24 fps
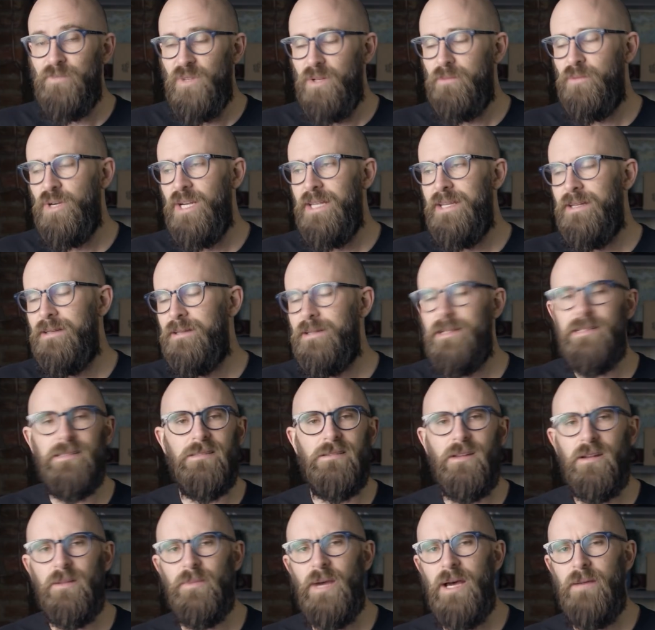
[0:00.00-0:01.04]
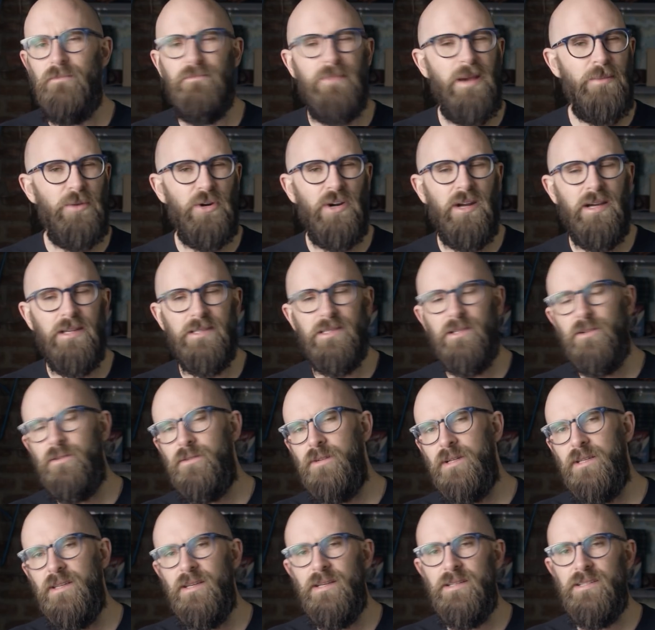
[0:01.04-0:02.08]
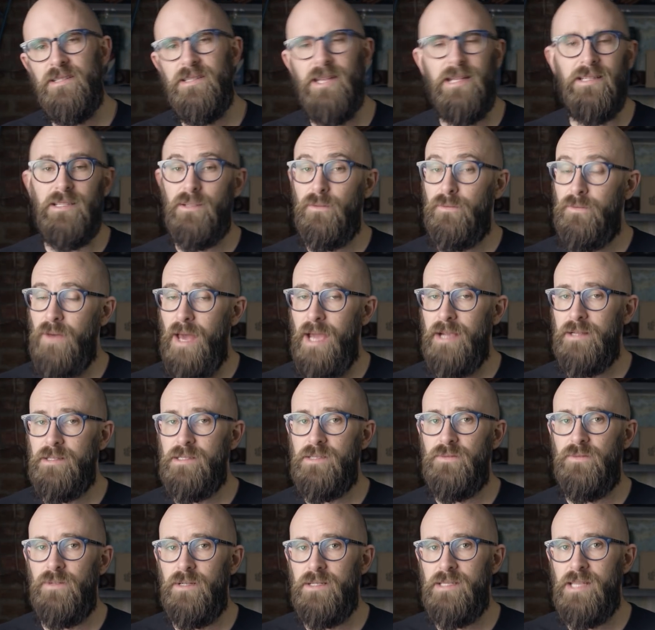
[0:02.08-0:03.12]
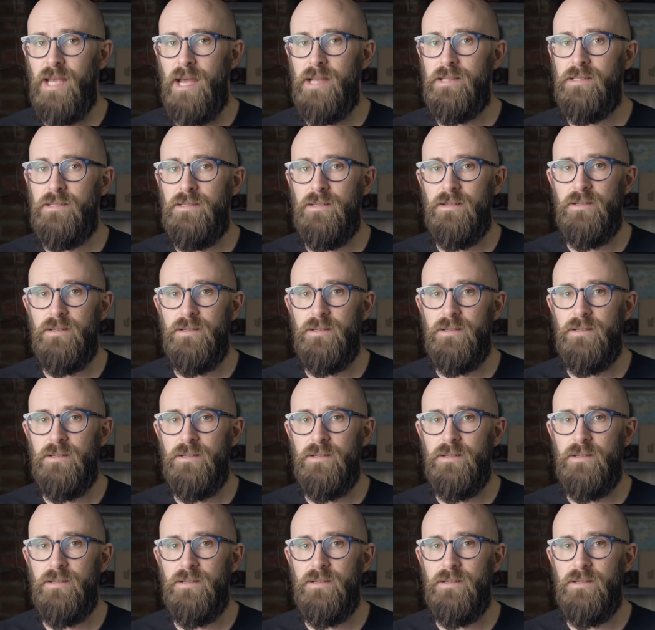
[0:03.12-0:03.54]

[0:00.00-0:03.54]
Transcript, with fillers: On Brilliant, it's not about memorizing or regurgitating facts for a test.